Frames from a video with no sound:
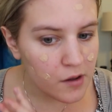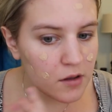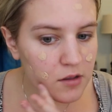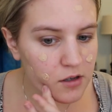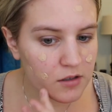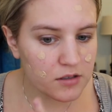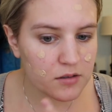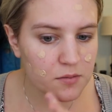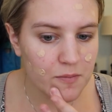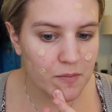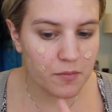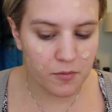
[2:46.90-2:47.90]
And there's
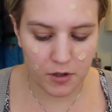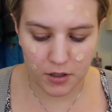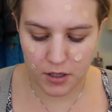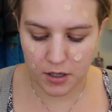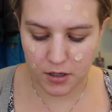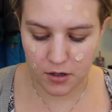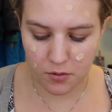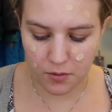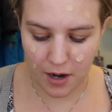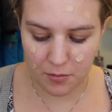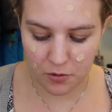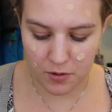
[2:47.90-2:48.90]
really no
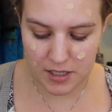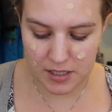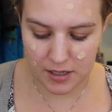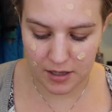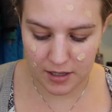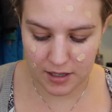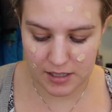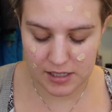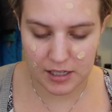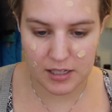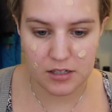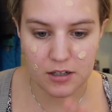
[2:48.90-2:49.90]
rhyme or reason to this
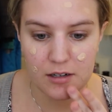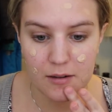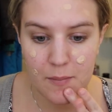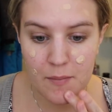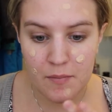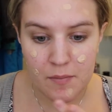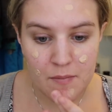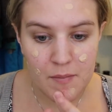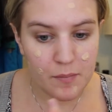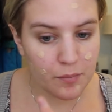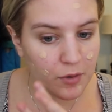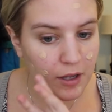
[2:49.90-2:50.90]
because you're going to
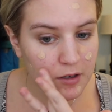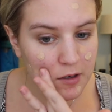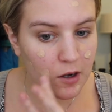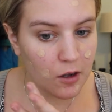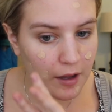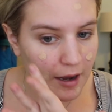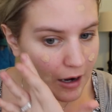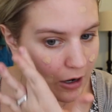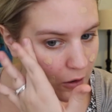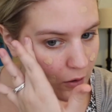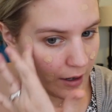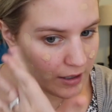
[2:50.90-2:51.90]
blend it all
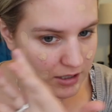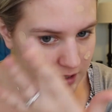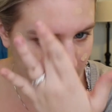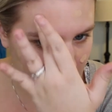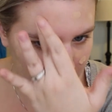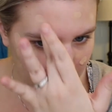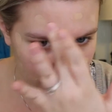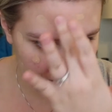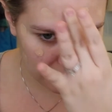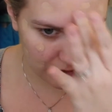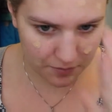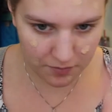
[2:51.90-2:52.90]
out. I just kind of like
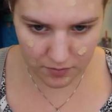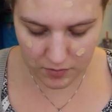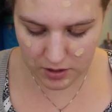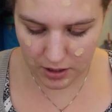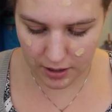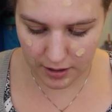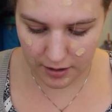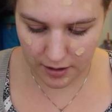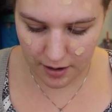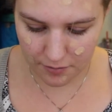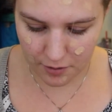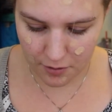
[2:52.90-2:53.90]
to dot it
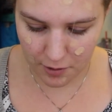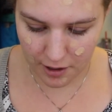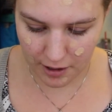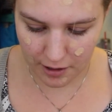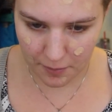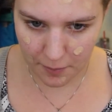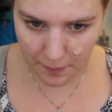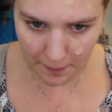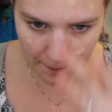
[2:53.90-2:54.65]
everywhere.